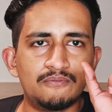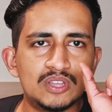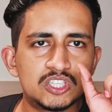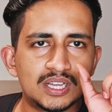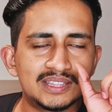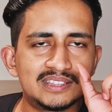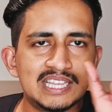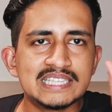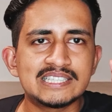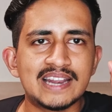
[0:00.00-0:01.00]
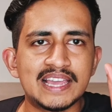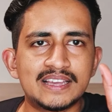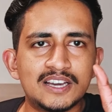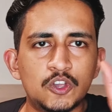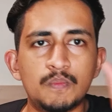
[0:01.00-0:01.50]
which thinks
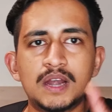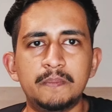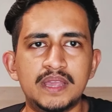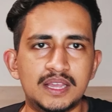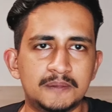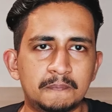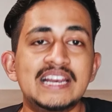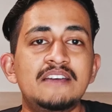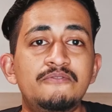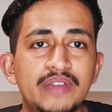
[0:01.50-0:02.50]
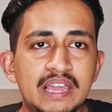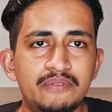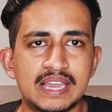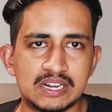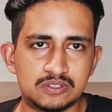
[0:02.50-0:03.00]
like a human being in a way,
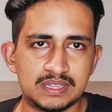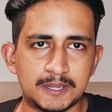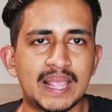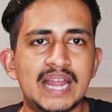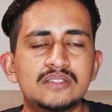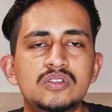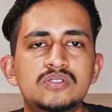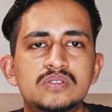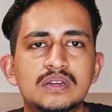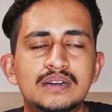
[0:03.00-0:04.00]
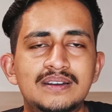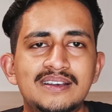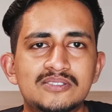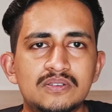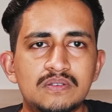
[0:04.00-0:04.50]
we can say. And this
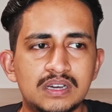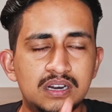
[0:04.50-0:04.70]
does not